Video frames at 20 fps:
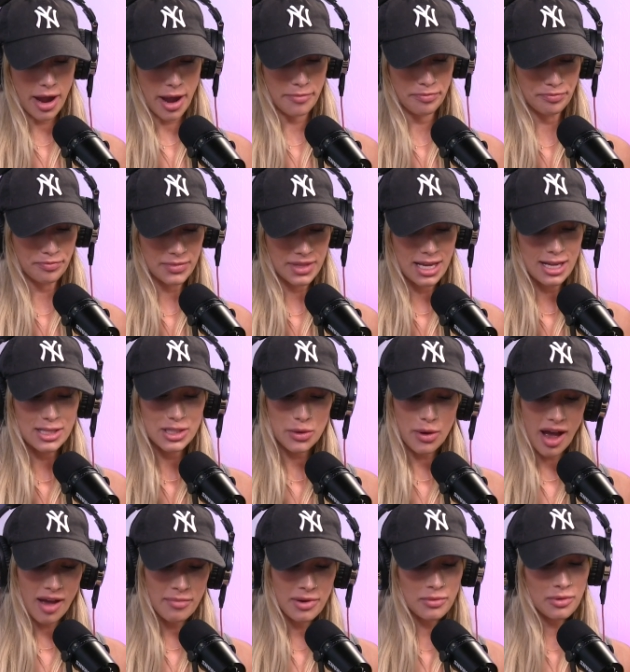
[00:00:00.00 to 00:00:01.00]
Okay. So
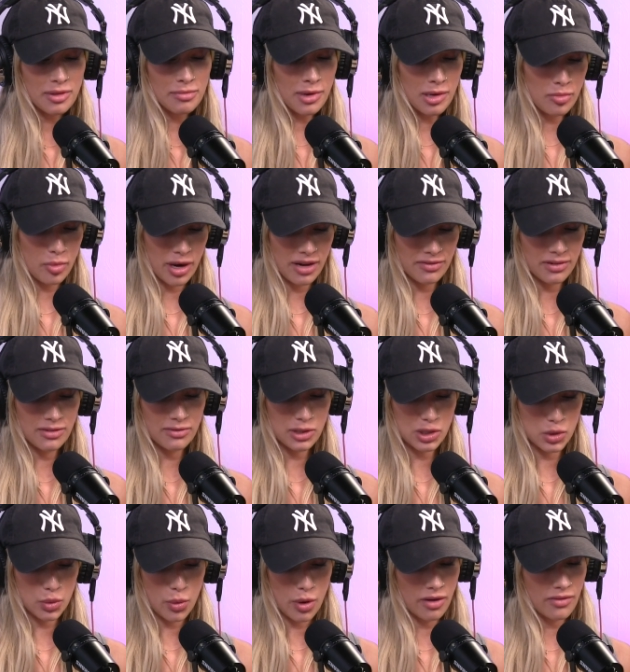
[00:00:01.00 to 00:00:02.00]
I've been with my boyfriend for
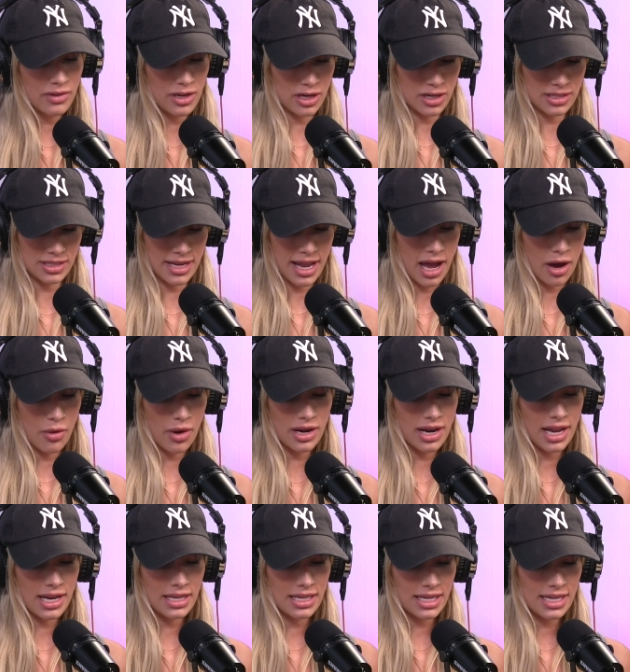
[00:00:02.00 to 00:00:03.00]
12 years now, and
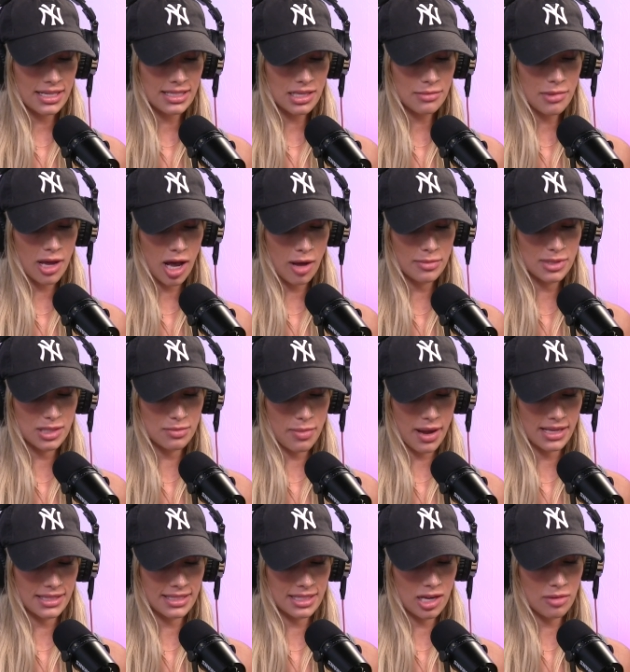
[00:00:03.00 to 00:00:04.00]
I need some help
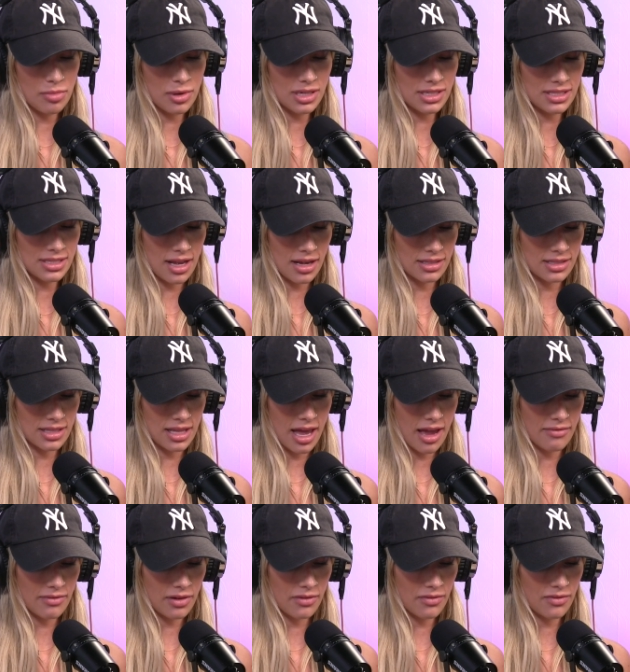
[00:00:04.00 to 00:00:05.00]
spicing up our sex
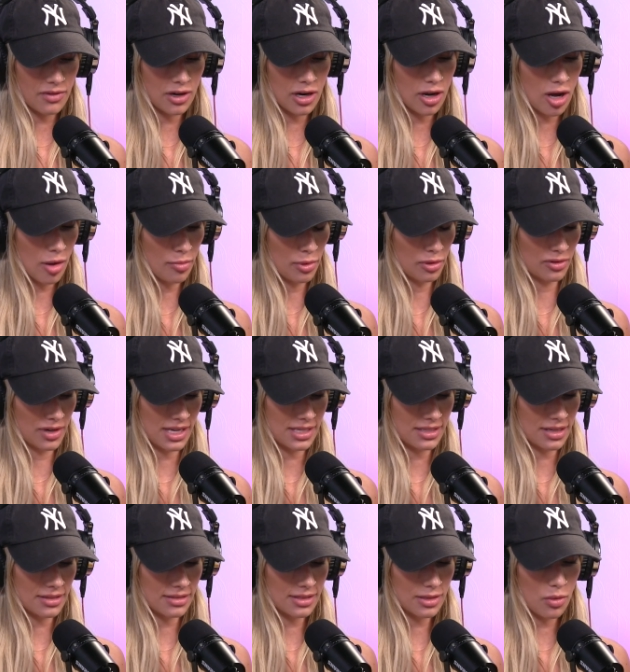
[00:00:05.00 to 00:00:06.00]
life for a couple
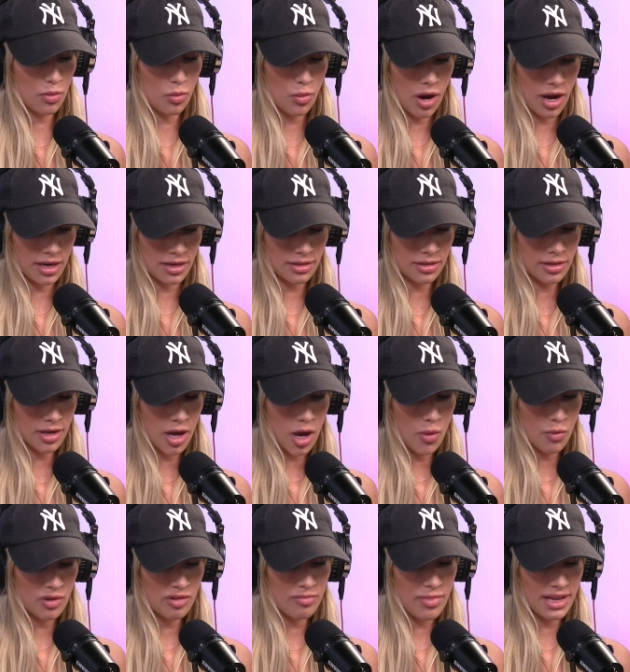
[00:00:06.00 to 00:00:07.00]
reasons. 1,
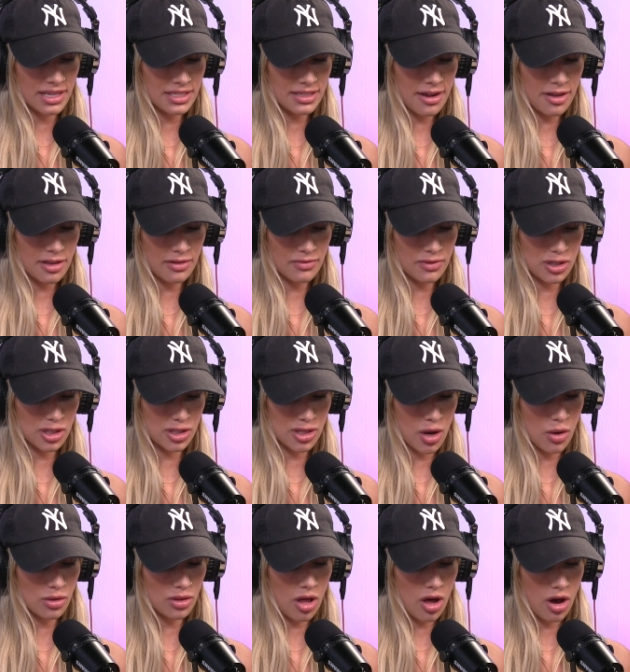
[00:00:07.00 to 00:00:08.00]
we've been together for
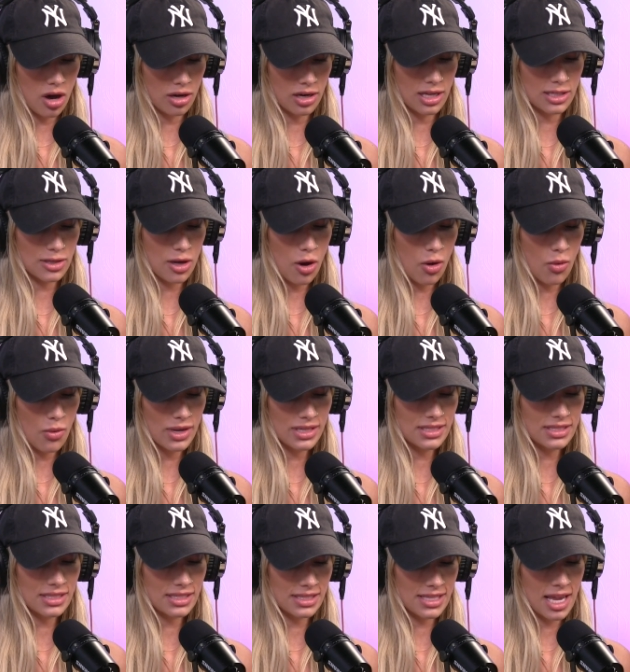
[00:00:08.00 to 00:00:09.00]
so long, and it's always
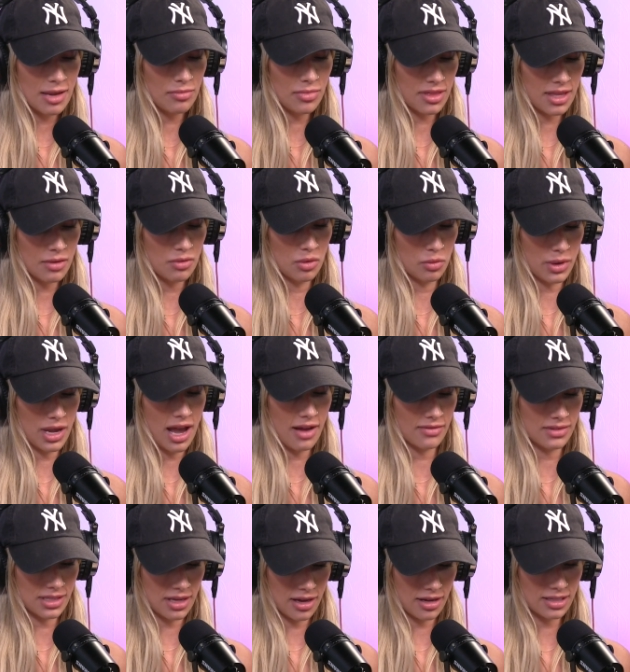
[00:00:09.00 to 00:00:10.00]
the same thing when we
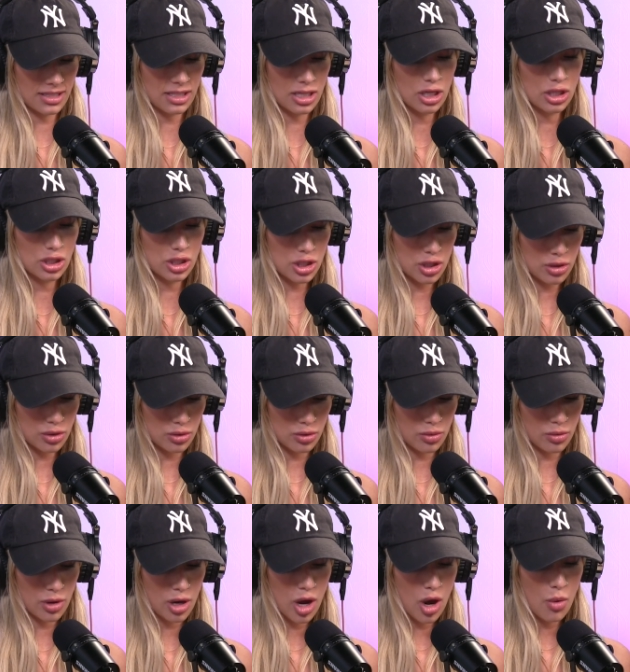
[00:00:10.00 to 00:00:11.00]
have sex. 2,